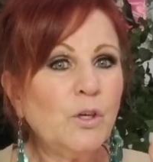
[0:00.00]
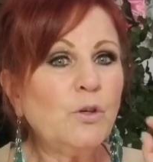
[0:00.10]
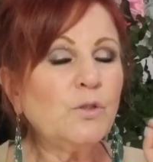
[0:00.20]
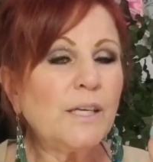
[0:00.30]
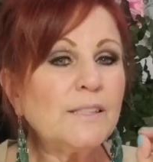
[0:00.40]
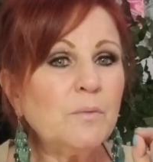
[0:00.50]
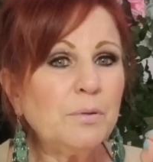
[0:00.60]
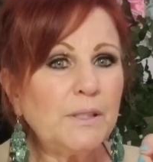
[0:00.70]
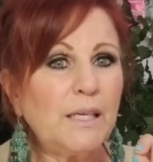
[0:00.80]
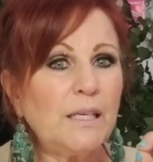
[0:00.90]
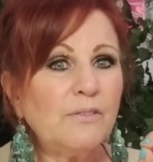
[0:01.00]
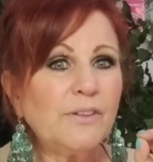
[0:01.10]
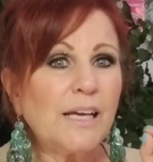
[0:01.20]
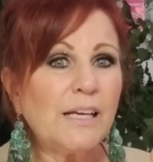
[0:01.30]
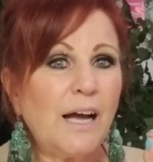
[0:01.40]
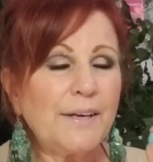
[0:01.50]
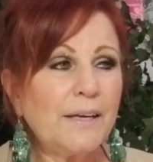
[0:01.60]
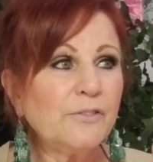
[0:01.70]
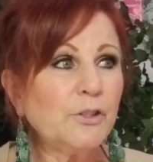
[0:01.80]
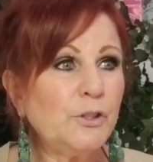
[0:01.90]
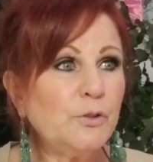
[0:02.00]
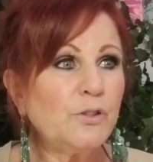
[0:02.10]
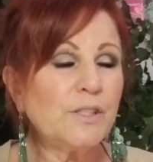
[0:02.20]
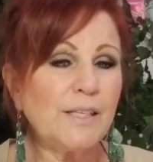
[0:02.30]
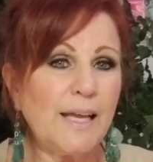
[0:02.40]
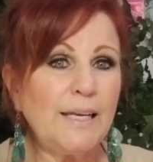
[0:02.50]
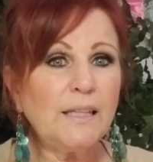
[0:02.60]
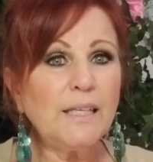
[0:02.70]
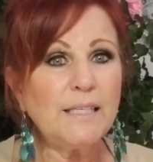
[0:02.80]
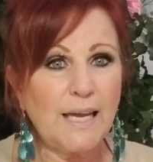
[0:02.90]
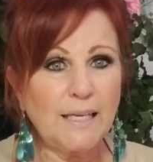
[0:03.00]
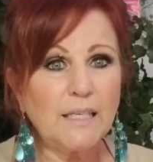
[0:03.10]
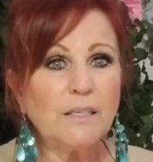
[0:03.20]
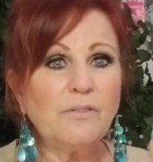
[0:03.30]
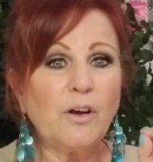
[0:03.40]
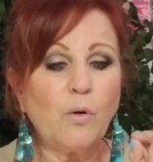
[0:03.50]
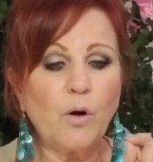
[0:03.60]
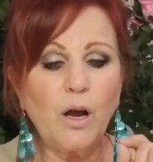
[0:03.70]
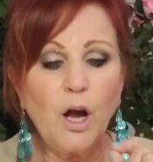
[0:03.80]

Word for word: who doesn't believe that God ever uses anything negative or